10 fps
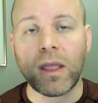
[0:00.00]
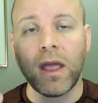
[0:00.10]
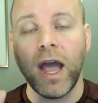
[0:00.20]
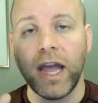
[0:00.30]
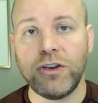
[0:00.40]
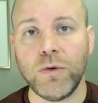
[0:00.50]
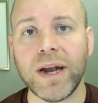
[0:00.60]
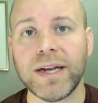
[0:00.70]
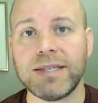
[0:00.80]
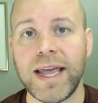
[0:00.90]
I do
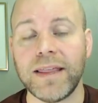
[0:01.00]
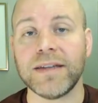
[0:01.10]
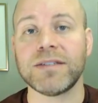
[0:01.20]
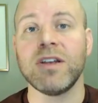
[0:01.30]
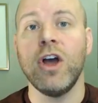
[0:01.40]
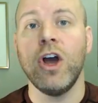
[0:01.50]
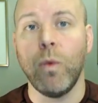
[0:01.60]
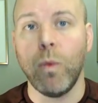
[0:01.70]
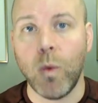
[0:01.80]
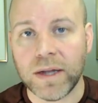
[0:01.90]
want to take this
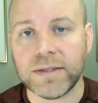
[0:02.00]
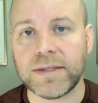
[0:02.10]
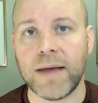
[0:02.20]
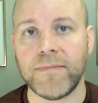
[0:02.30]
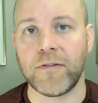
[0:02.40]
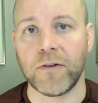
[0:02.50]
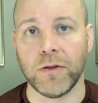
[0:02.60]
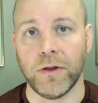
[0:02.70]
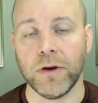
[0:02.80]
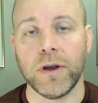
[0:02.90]
one step
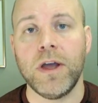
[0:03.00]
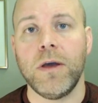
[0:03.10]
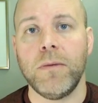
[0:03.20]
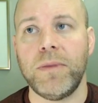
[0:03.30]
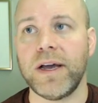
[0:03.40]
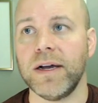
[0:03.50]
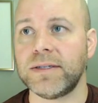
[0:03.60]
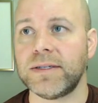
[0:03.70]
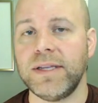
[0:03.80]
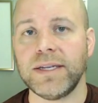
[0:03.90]
further
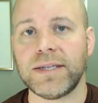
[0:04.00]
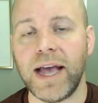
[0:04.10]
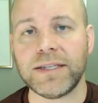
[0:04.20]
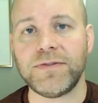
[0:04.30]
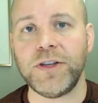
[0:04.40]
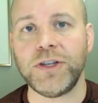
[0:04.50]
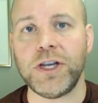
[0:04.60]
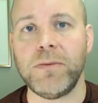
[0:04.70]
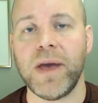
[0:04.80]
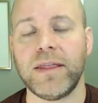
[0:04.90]
because this
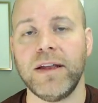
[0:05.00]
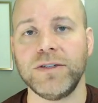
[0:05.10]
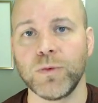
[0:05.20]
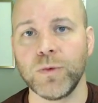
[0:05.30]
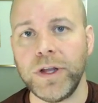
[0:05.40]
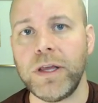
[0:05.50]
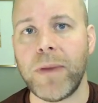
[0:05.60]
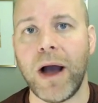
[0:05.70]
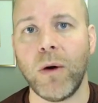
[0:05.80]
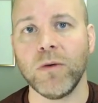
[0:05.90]
SVG method is really
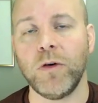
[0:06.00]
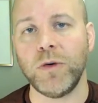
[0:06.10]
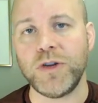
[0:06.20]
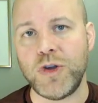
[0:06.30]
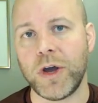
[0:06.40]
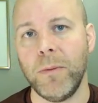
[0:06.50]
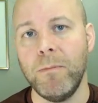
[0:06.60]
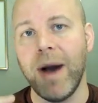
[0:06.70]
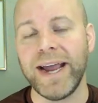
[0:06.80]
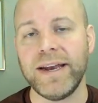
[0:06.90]
powerful when you
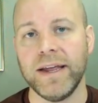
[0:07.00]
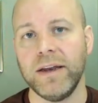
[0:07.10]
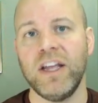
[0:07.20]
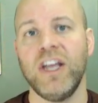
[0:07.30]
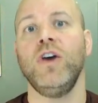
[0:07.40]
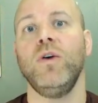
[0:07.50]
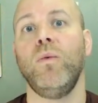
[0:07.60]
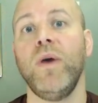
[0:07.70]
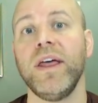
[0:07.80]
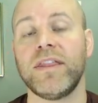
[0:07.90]
combine it
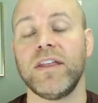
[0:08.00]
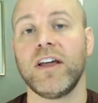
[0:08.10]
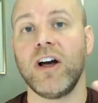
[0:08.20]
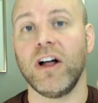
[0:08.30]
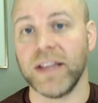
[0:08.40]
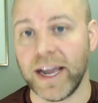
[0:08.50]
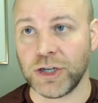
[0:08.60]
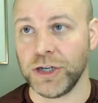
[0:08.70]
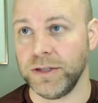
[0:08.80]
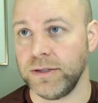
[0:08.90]
with
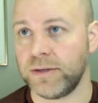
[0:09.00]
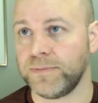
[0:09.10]
collections.